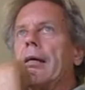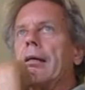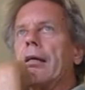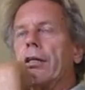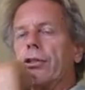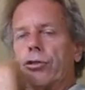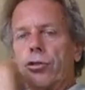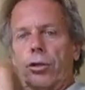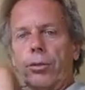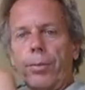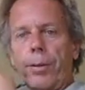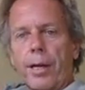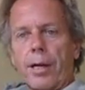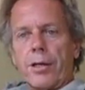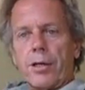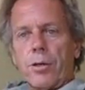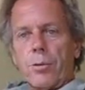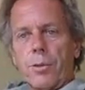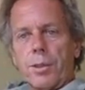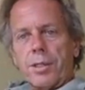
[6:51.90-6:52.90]
a true
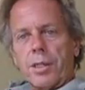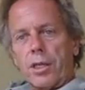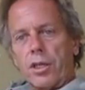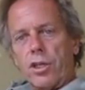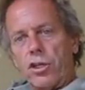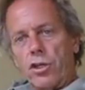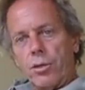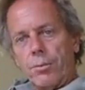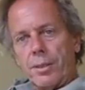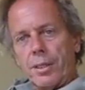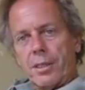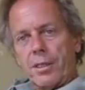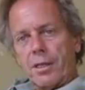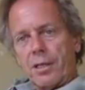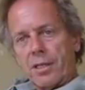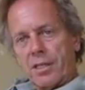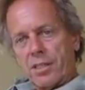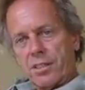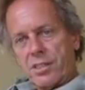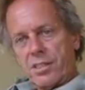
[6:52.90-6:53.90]
partner with a
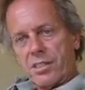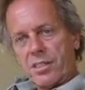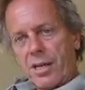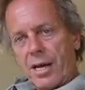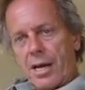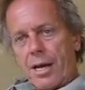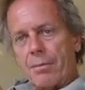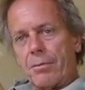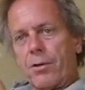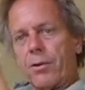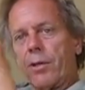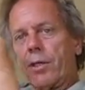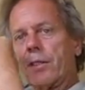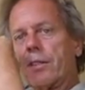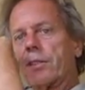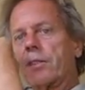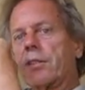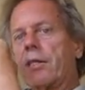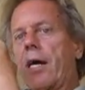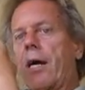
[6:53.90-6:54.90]
human that says, I'm going
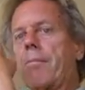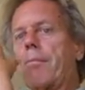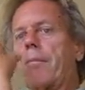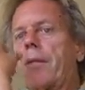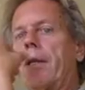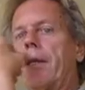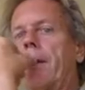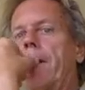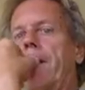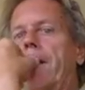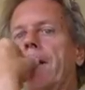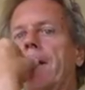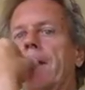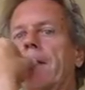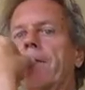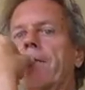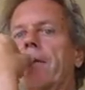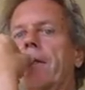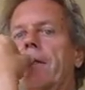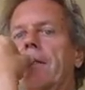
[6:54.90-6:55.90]
to stop malaria
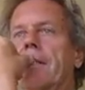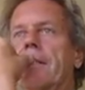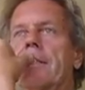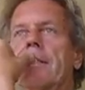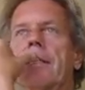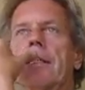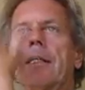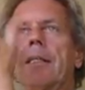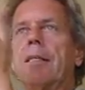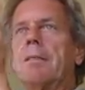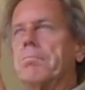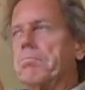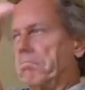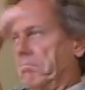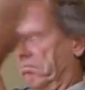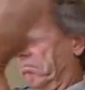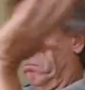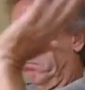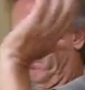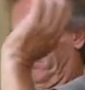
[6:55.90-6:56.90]
in the village,
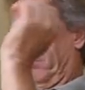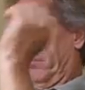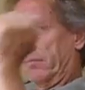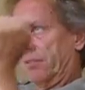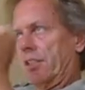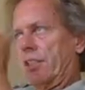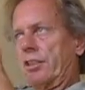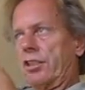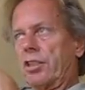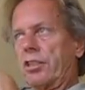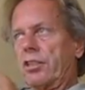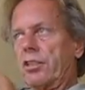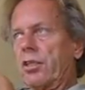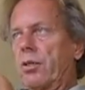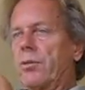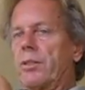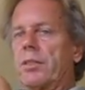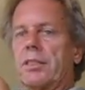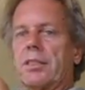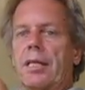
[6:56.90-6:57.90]
there's just
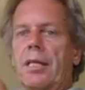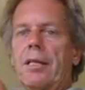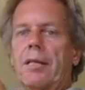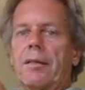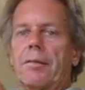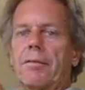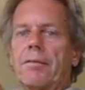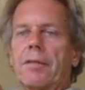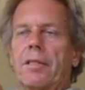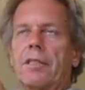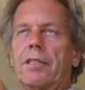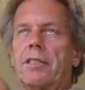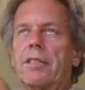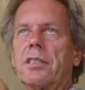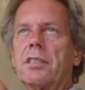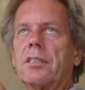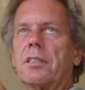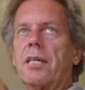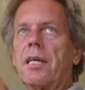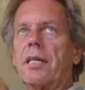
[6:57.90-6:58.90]
no incentive. It's
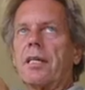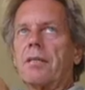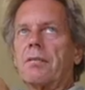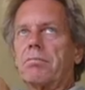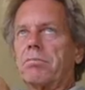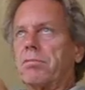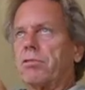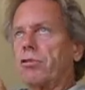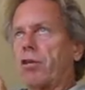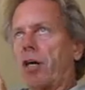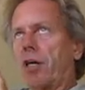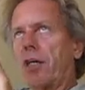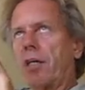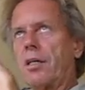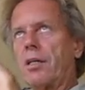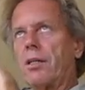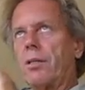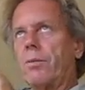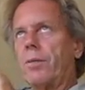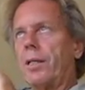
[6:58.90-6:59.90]
just like
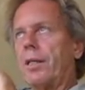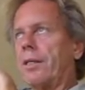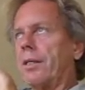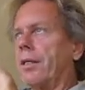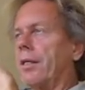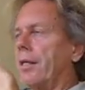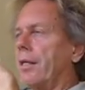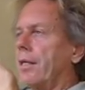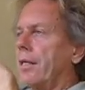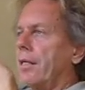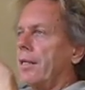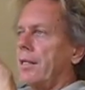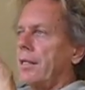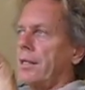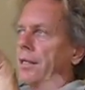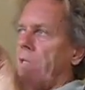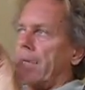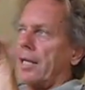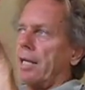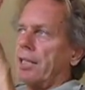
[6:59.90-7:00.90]
talking to the wind.
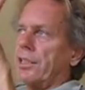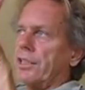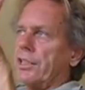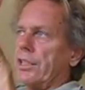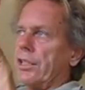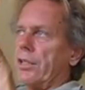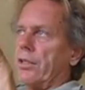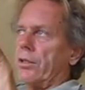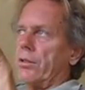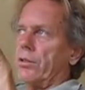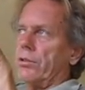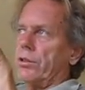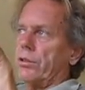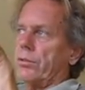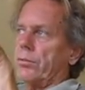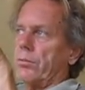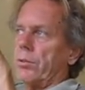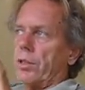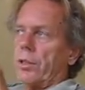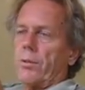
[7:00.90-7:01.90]

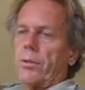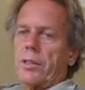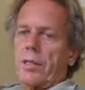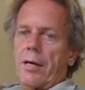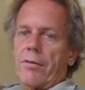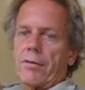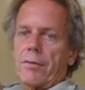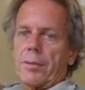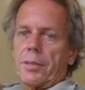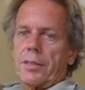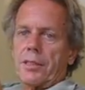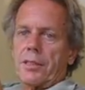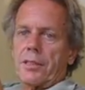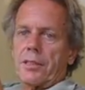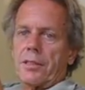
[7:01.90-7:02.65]
NGOs work with governments.